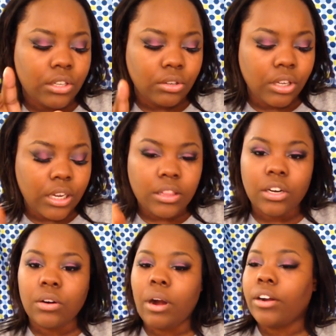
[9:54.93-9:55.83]
So look at the
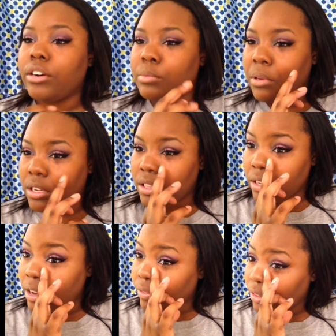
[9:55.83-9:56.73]
correctors because
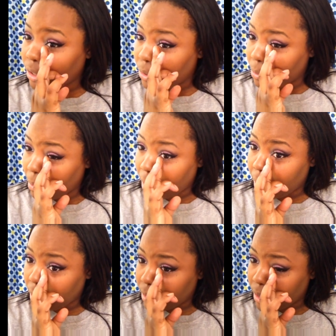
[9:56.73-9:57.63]
they definitely do
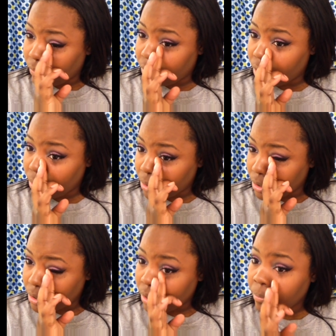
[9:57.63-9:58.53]
work. I never
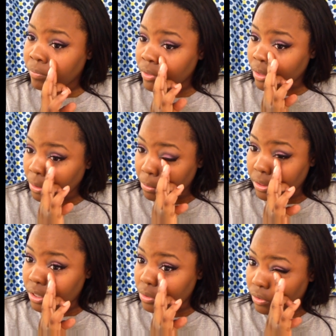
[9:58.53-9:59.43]
noticed
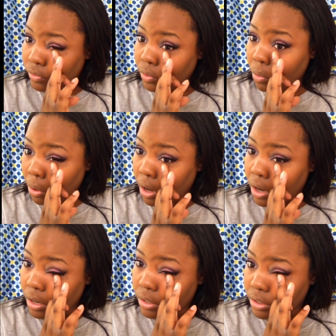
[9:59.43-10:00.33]
what these are
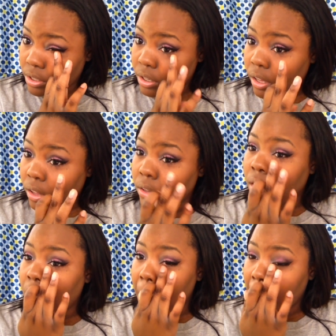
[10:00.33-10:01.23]
for
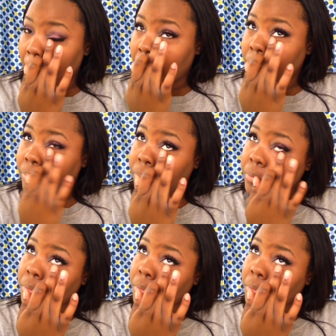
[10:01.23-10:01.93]
until, um,